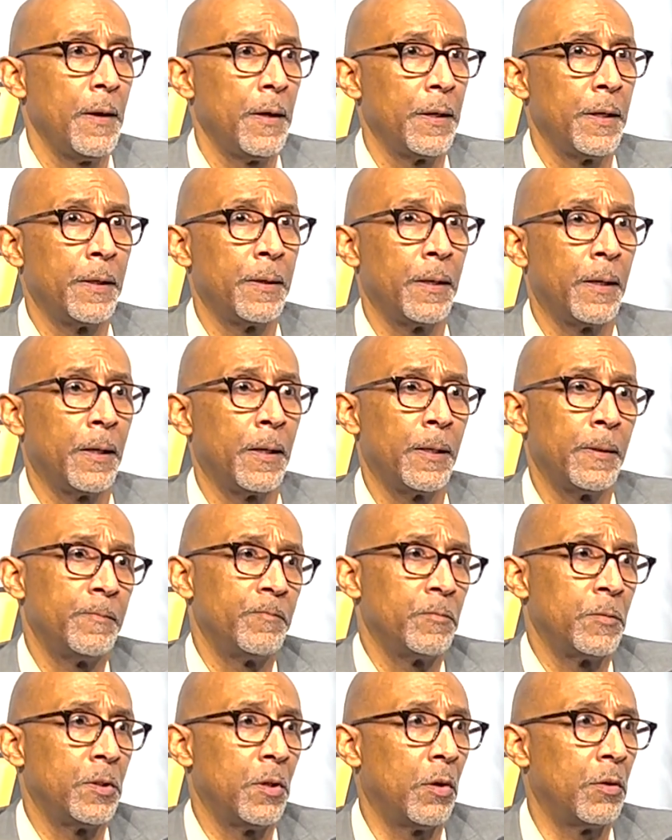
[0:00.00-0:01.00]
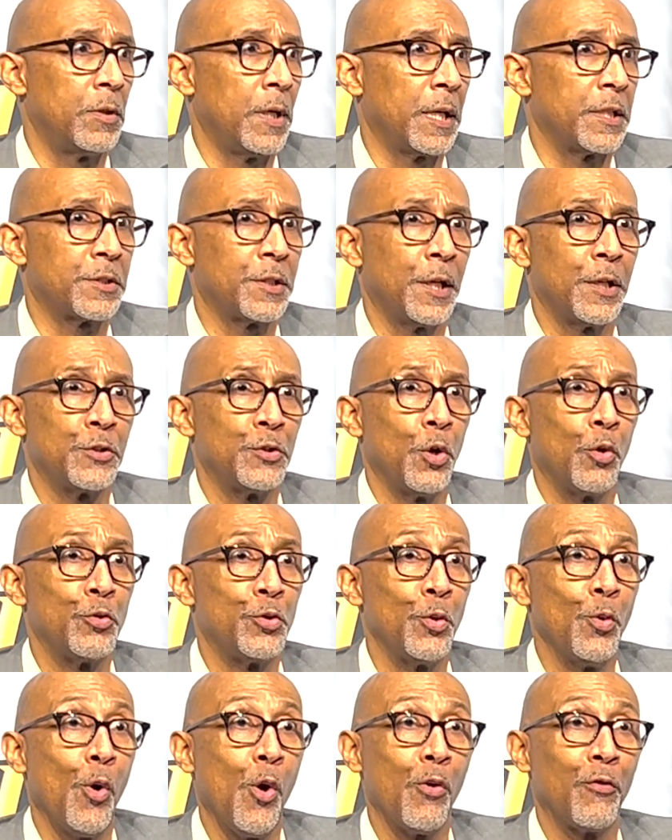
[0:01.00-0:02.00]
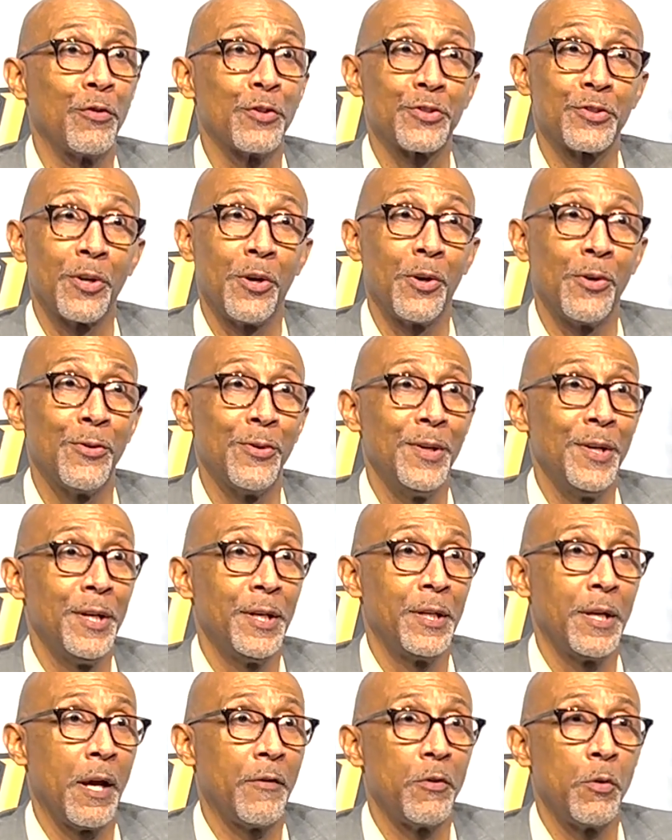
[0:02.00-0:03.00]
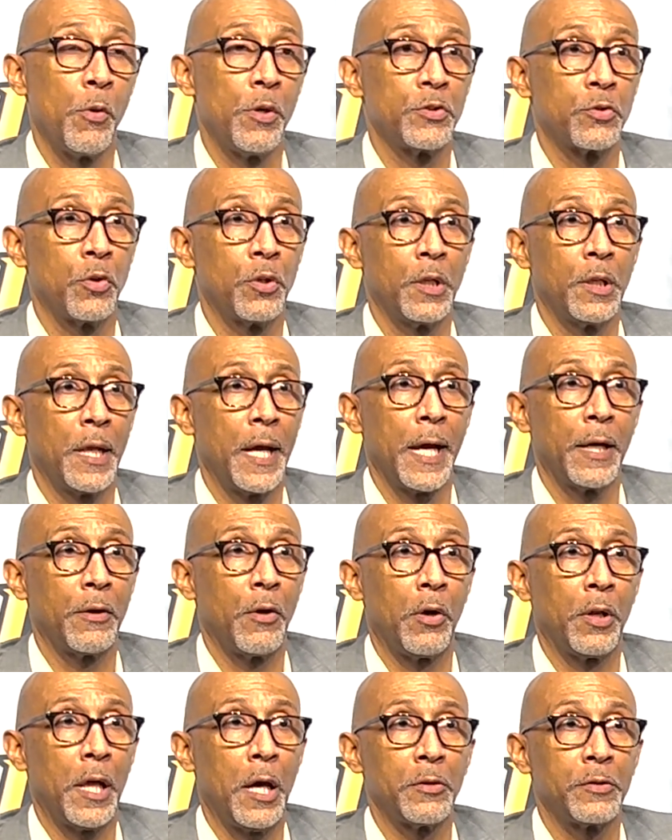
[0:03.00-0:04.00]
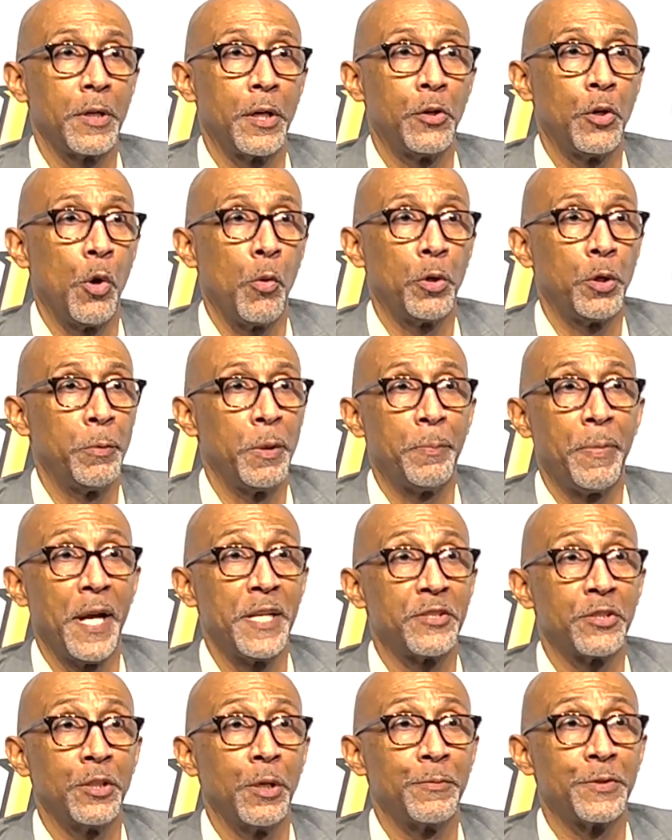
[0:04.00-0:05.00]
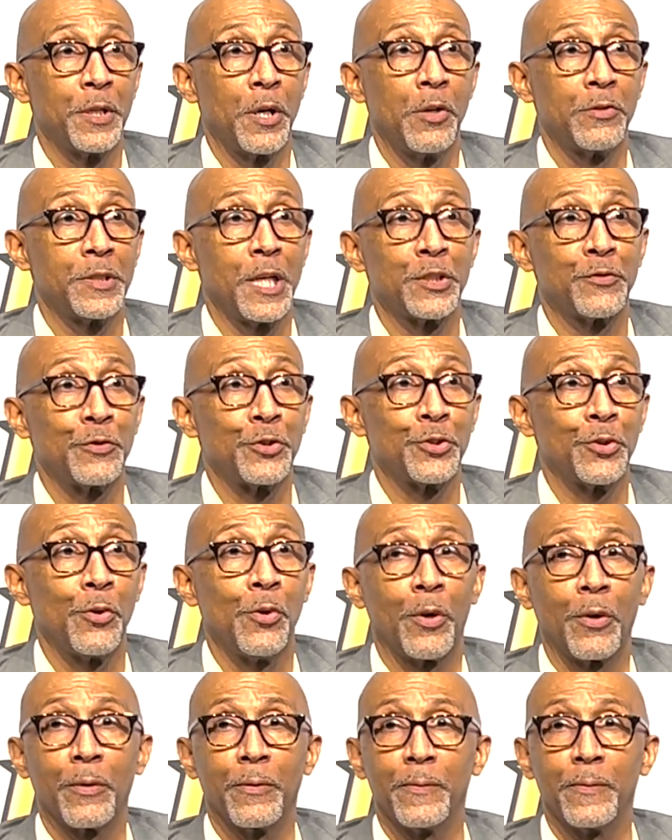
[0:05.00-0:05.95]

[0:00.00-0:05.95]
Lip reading: And you know, like I said, there's no do-over. So everyone's going to lay it all out there. No one will be pacing themselves, that's for sure.